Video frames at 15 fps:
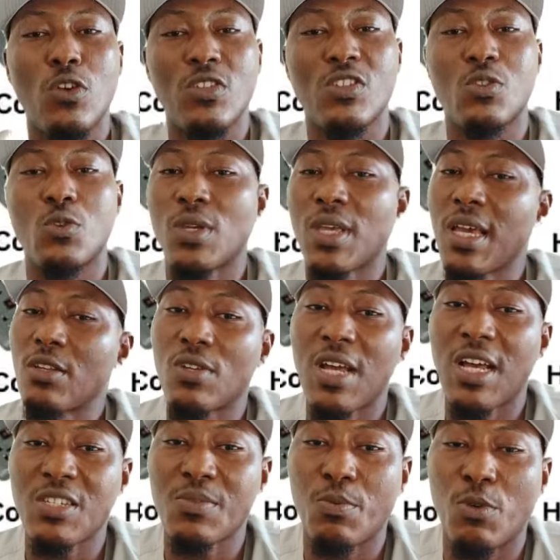to get to that
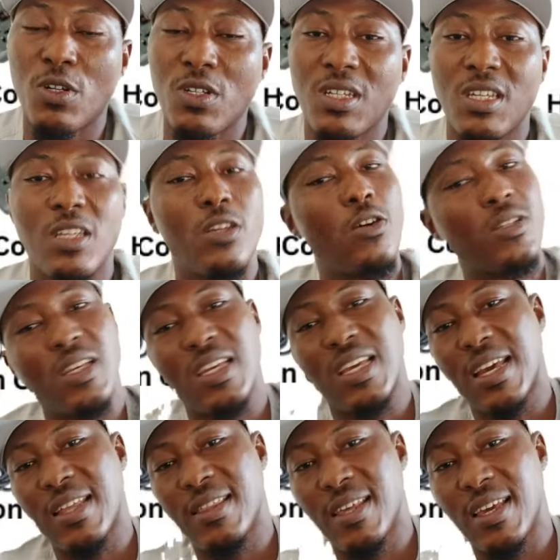spot, it doesn't get
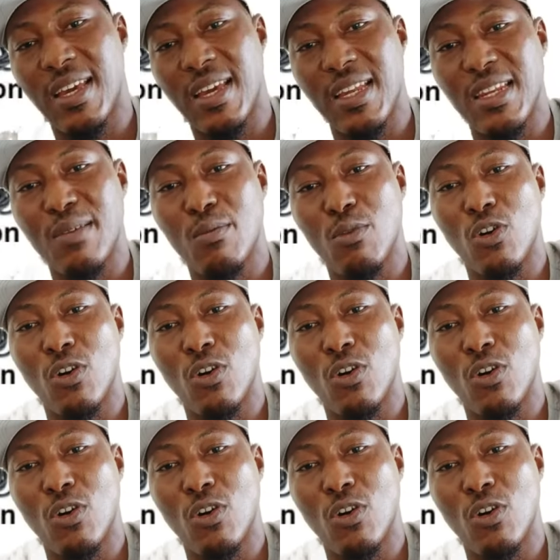there anymore,